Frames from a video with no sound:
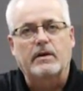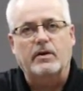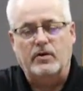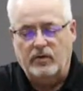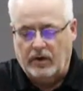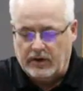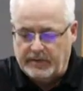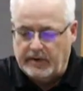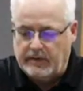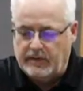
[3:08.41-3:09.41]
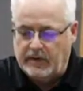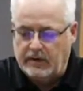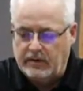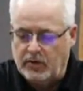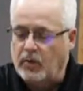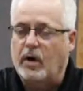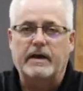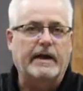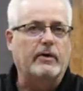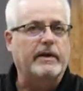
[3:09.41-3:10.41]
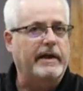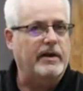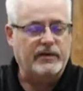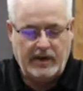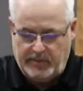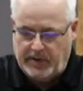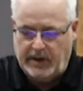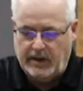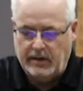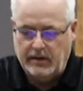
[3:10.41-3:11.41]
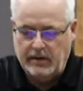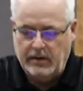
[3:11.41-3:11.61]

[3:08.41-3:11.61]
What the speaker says: that you are experiencing. You want out ASAP.